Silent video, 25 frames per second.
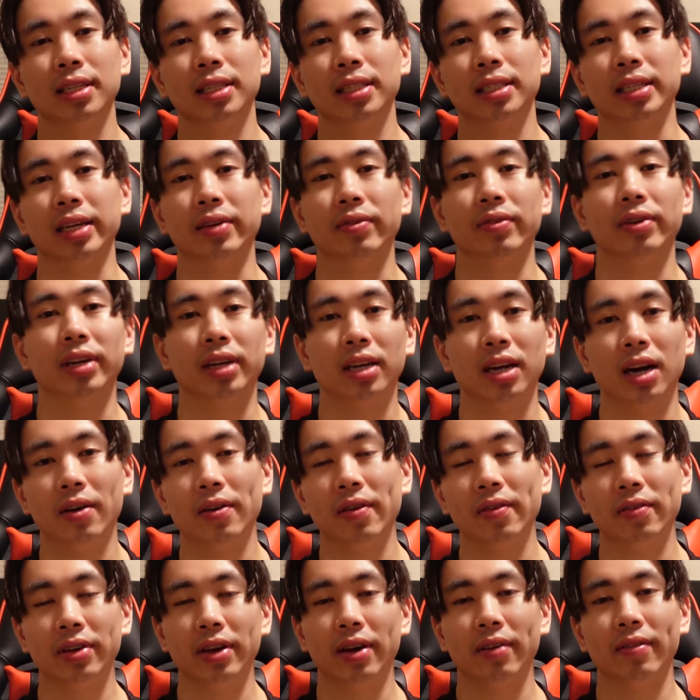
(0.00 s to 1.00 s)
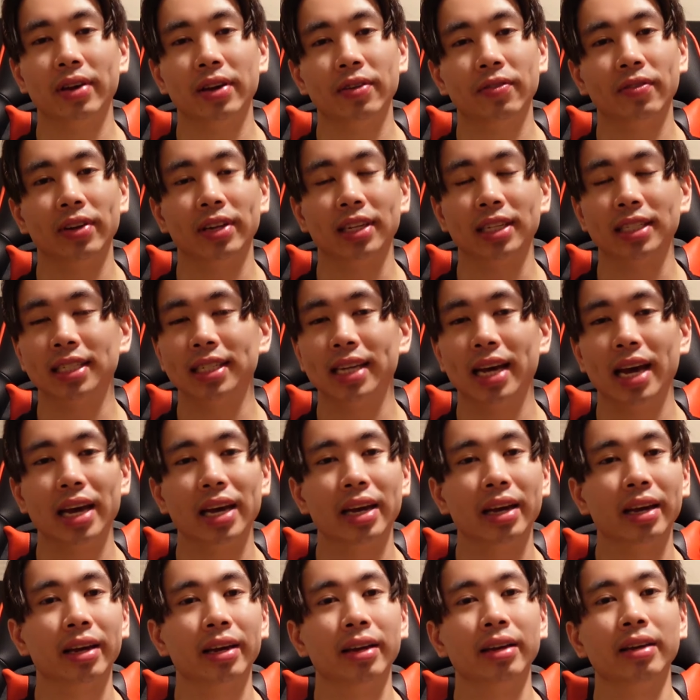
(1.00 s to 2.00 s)
leaving a comment if you have anything to
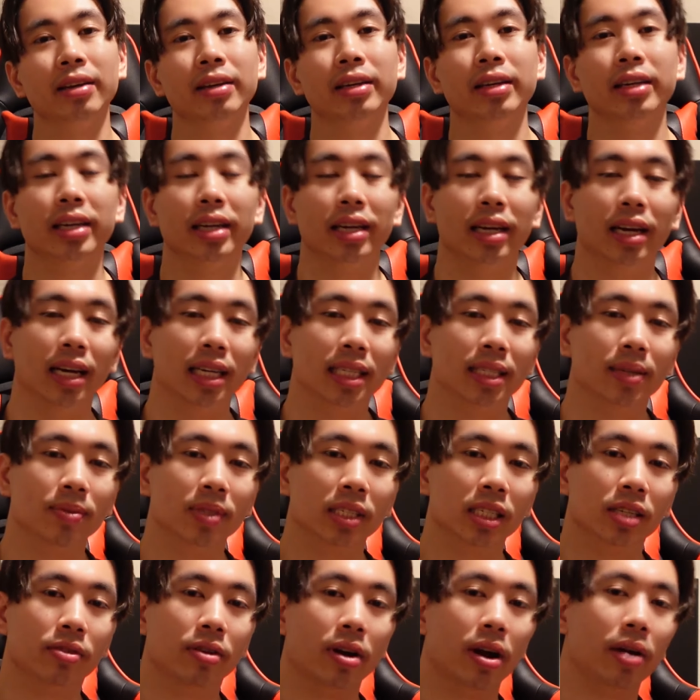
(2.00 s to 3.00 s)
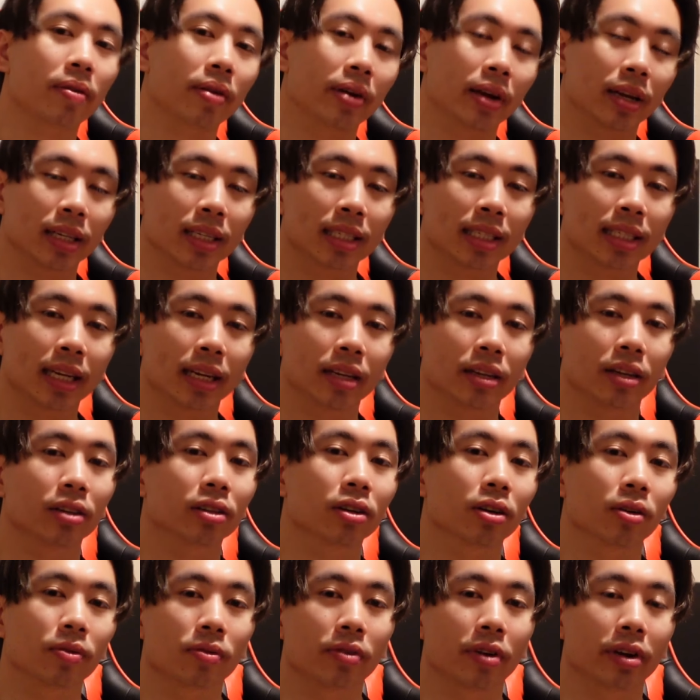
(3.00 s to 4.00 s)
say, and subscribing to stay in the
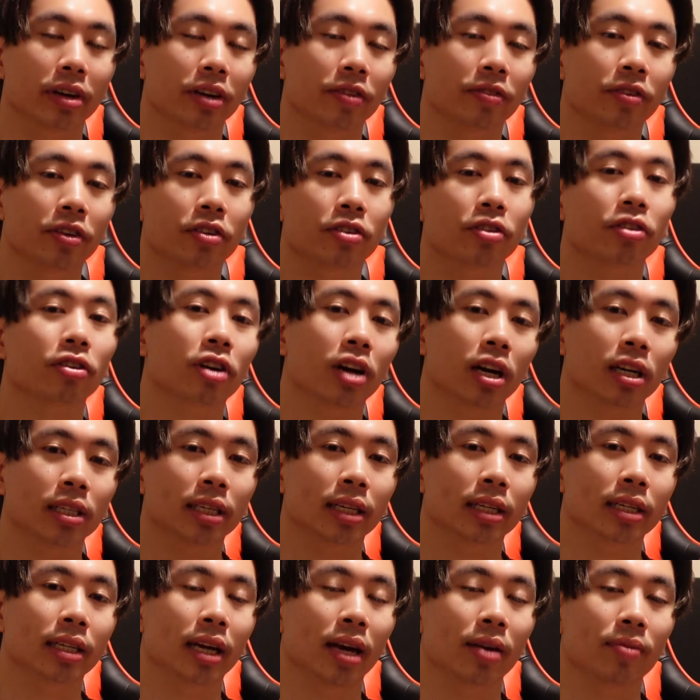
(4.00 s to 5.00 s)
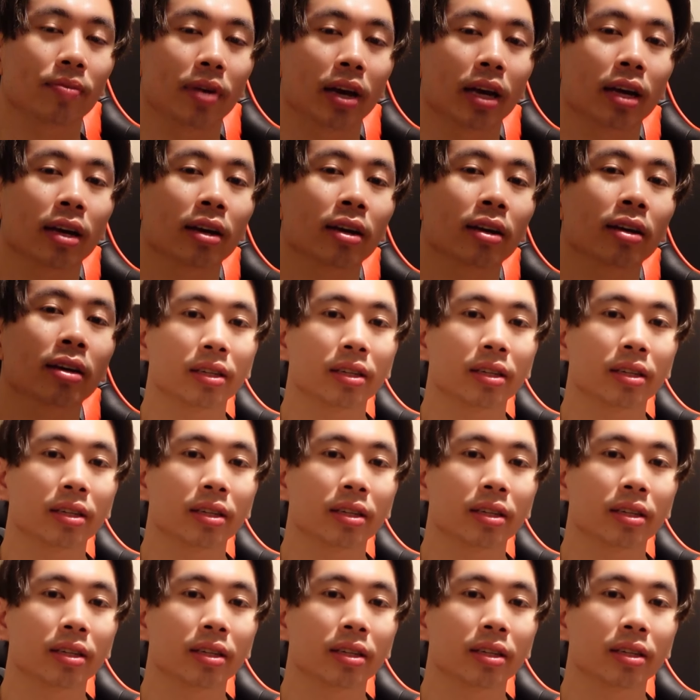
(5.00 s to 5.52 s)
loop for any future content that I make.